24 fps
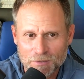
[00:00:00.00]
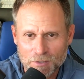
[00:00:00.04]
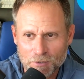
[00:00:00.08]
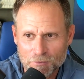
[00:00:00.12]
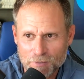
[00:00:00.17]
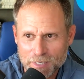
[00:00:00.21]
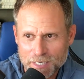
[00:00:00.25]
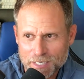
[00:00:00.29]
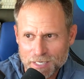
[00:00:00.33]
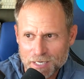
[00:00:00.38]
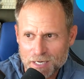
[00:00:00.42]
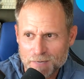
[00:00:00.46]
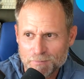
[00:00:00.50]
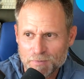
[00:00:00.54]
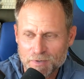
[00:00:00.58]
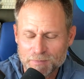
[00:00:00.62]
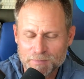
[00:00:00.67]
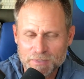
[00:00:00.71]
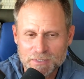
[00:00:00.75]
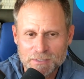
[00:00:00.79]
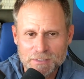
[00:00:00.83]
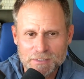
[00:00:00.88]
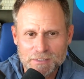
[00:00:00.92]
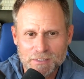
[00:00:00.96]
don't hang up
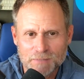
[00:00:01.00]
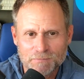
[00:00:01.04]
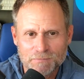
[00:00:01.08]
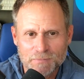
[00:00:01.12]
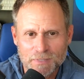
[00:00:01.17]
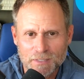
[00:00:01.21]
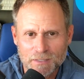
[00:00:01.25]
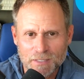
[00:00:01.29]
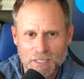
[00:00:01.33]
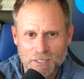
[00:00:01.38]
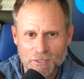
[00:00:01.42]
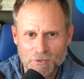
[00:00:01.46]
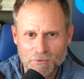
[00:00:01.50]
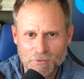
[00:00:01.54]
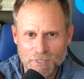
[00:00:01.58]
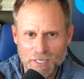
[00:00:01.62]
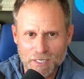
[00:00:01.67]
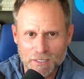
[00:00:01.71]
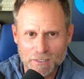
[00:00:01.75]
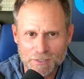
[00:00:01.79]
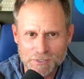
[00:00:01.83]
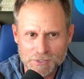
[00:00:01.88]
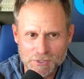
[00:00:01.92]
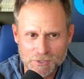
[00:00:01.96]
on me because I know
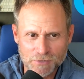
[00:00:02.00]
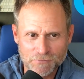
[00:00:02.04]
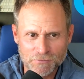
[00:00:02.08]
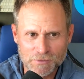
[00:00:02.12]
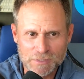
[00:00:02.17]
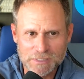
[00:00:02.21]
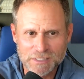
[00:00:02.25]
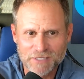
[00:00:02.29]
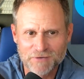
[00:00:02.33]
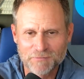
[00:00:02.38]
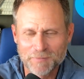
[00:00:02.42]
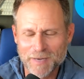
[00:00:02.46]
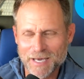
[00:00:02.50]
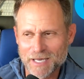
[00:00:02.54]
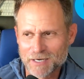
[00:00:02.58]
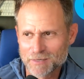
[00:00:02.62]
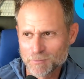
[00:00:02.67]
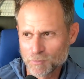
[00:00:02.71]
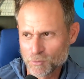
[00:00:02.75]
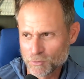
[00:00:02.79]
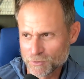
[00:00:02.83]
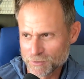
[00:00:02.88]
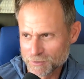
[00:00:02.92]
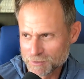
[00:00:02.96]
not all surfers love
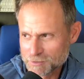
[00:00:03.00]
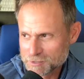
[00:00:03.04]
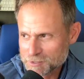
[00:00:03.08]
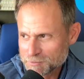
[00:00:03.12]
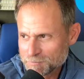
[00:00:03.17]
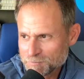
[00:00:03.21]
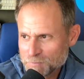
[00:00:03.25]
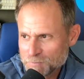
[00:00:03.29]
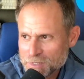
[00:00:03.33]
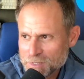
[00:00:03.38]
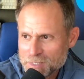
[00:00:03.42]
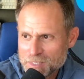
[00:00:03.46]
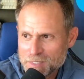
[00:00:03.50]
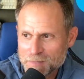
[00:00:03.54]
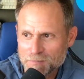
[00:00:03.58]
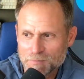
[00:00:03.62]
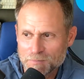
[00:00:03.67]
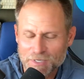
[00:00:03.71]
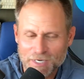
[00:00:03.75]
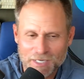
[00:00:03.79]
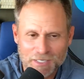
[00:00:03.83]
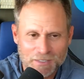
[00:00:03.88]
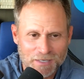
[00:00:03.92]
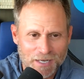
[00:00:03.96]
paddleboarders,
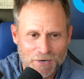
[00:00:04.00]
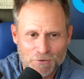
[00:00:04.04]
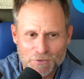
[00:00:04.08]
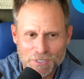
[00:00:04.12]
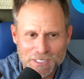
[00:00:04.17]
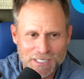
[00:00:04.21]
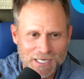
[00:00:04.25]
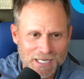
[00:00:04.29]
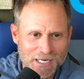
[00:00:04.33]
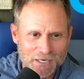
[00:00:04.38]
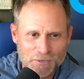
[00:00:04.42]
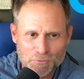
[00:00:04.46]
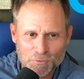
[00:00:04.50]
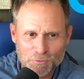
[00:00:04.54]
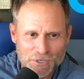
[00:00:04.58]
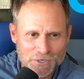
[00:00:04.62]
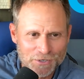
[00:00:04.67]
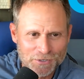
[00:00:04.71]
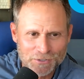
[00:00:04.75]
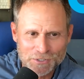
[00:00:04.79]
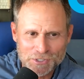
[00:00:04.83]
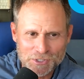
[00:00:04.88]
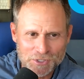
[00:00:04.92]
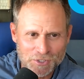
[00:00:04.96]
but I don't get anywhere
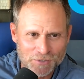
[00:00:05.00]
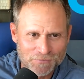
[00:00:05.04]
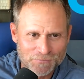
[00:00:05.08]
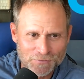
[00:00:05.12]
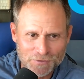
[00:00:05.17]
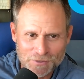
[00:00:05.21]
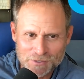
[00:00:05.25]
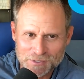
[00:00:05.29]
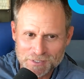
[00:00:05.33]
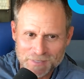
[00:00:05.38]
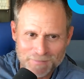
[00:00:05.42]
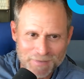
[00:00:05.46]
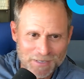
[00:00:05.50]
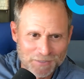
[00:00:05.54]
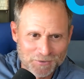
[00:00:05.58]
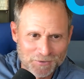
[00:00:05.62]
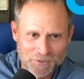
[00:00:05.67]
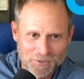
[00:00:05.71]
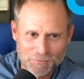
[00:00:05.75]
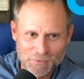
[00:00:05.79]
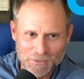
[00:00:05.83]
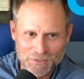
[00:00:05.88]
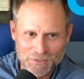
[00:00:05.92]
near the surfers. I'm out there